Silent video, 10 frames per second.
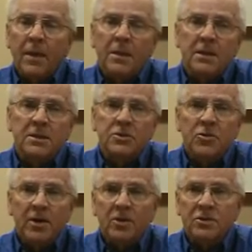In
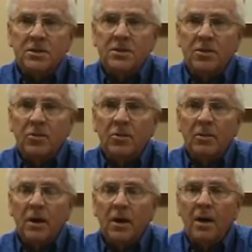
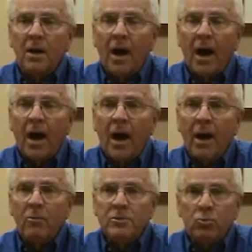2002, I was